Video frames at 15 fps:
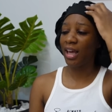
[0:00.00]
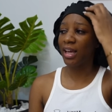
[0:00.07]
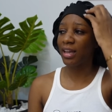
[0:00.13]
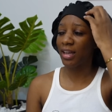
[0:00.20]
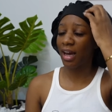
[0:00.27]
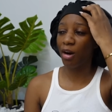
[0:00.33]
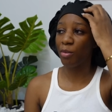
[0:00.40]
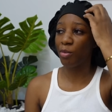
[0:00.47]

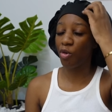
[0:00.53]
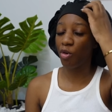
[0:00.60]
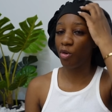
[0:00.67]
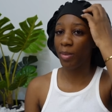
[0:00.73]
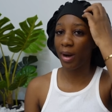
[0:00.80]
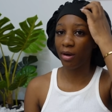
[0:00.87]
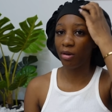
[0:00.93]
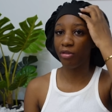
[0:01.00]
and i'll go
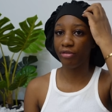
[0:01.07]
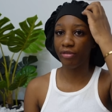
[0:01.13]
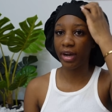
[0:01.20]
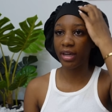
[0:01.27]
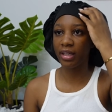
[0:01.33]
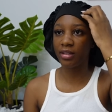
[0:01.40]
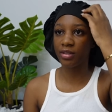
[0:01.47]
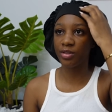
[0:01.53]
back on
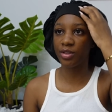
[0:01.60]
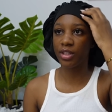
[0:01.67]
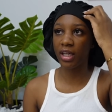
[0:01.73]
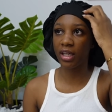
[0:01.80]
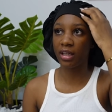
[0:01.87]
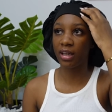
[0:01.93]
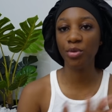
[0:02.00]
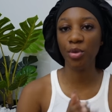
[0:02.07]
friday to
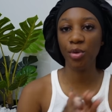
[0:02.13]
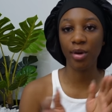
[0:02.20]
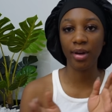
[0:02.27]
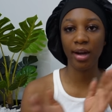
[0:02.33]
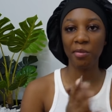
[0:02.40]
check i no longer